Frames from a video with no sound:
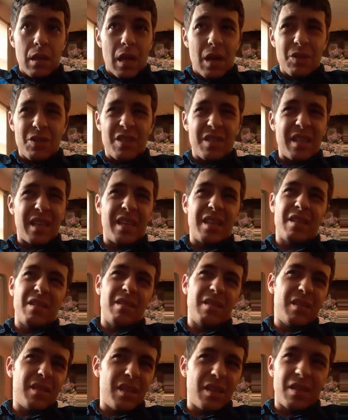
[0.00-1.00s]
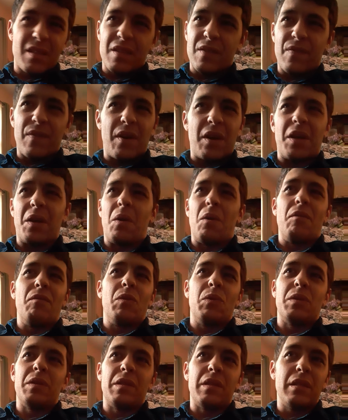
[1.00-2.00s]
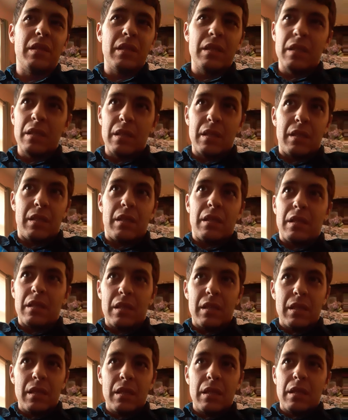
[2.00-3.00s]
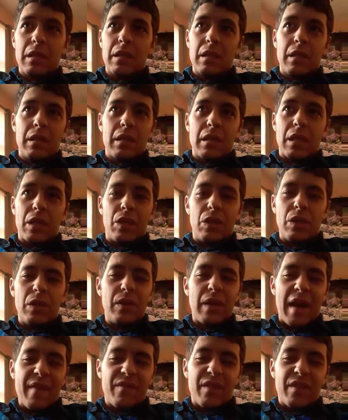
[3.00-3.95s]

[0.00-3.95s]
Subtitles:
I was just like, let's get this fucking over with. Like, you have